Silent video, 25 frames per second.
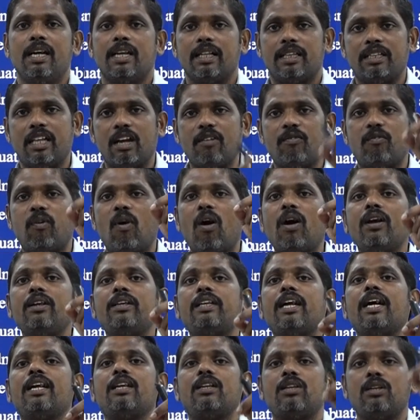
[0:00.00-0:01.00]
They
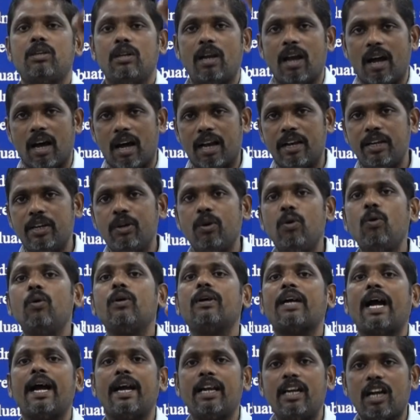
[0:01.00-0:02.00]
wanted a new
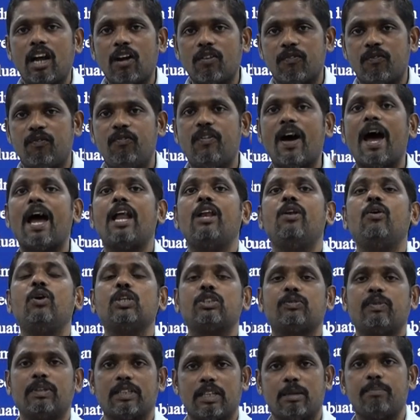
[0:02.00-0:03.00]
kind of
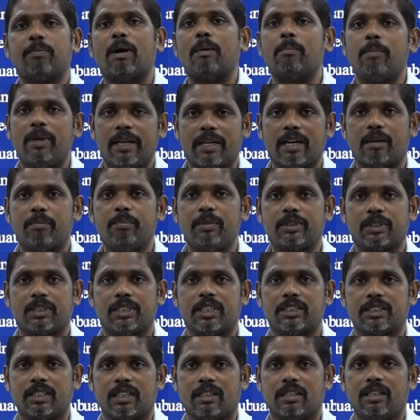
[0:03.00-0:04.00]
values within public
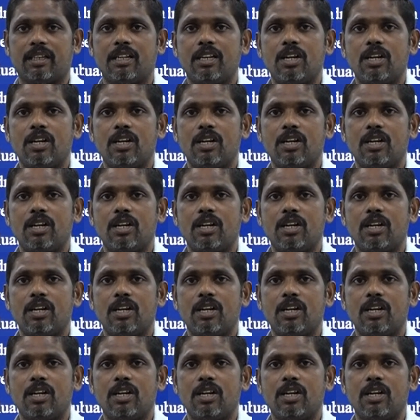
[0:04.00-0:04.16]
administration.